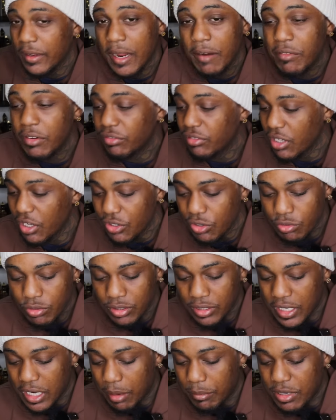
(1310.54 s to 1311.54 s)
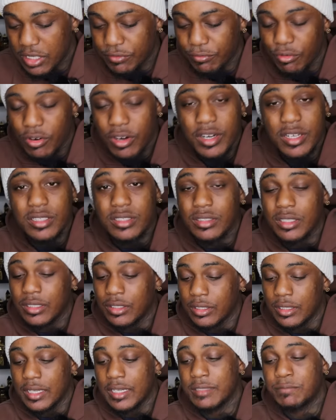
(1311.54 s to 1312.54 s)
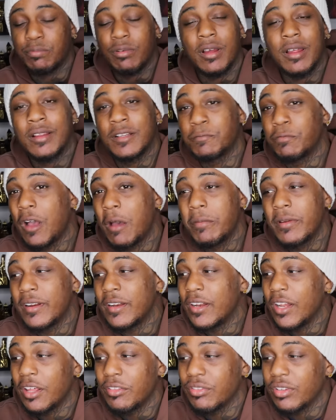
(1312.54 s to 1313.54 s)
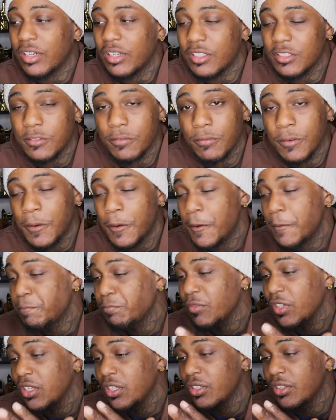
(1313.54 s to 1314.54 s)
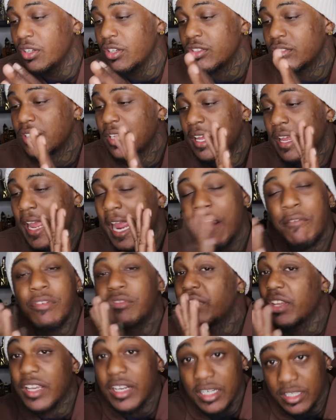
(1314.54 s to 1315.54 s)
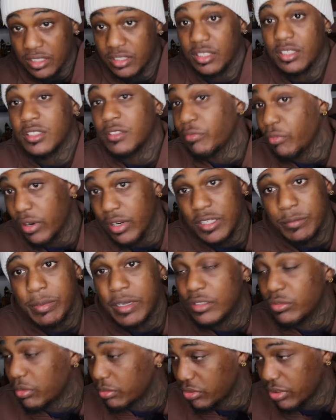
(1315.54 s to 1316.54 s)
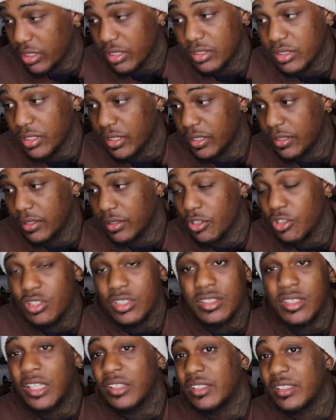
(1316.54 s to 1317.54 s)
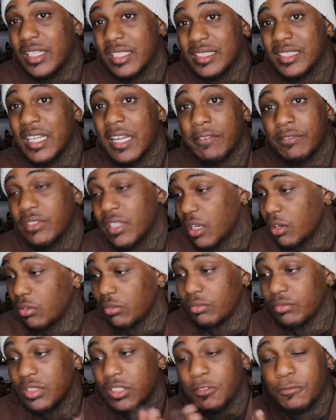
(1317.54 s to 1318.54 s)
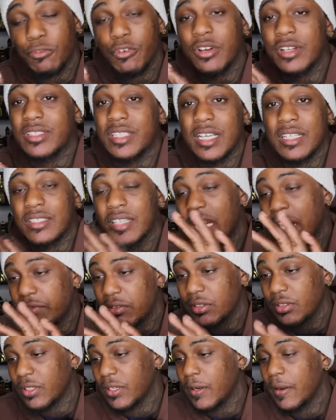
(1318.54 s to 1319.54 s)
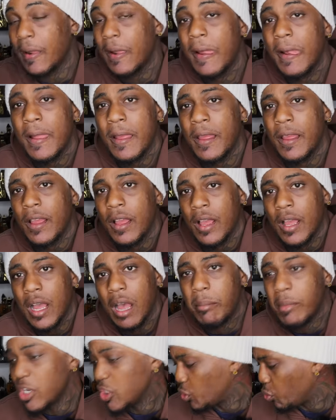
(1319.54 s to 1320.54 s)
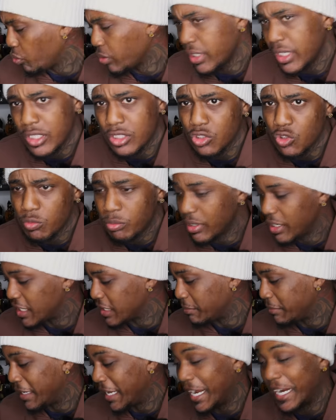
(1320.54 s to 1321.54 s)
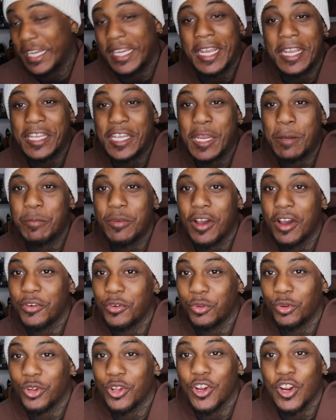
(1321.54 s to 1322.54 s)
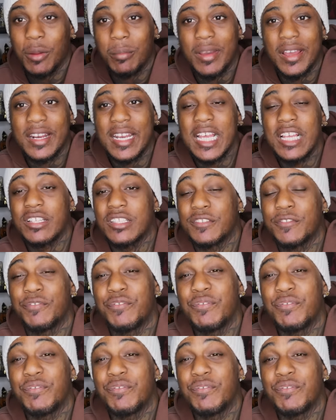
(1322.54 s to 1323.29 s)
Everything you can name. This fragrance, it's probably nothing in this. There's everything that is in this fragrance, based on what I'm trying to say. There's nothing that's left out. This fragrance has everything. I'm at 22 minutes, man. I can't keep y'all no longer, man. That's